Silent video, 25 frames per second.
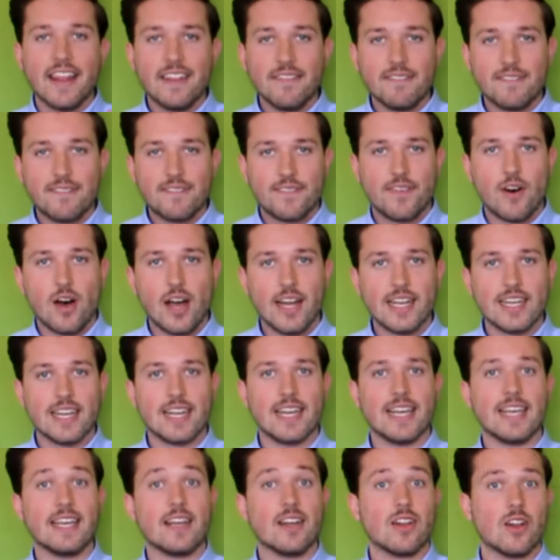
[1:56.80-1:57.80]
And then
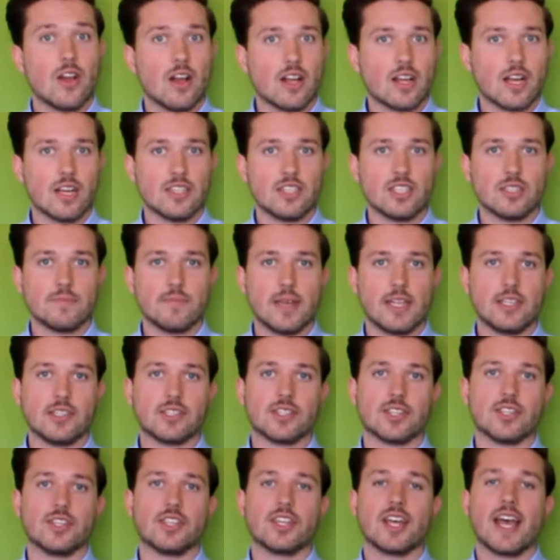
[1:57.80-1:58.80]
finally, like I just
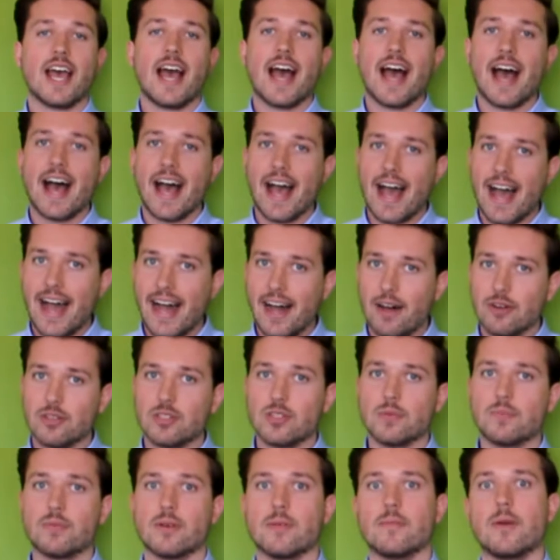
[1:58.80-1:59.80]
mentioned, how
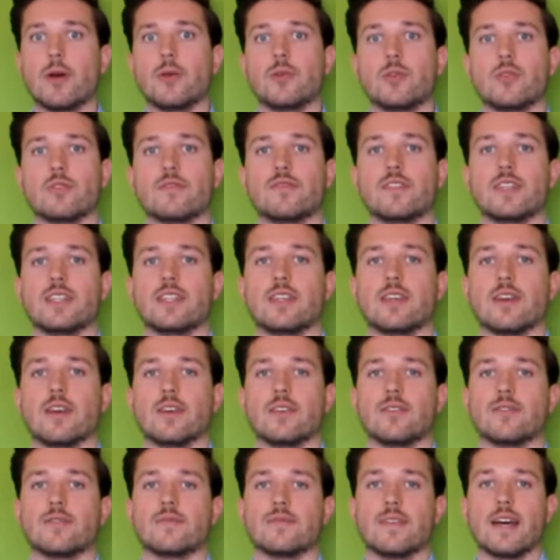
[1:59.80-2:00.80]
to promote your
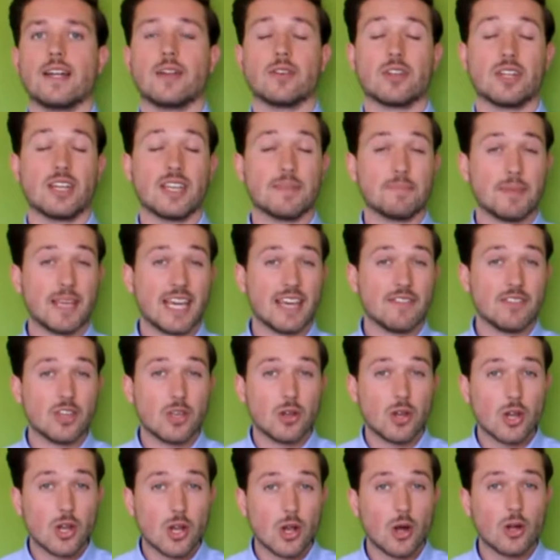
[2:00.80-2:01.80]
video. And I'm going to be
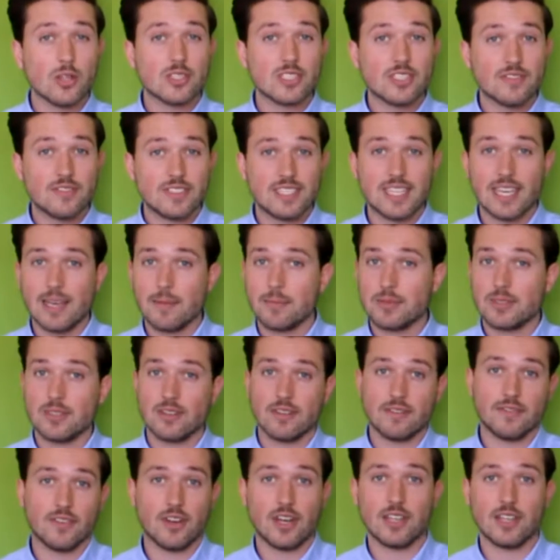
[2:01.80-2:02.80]
giving you lots of tips and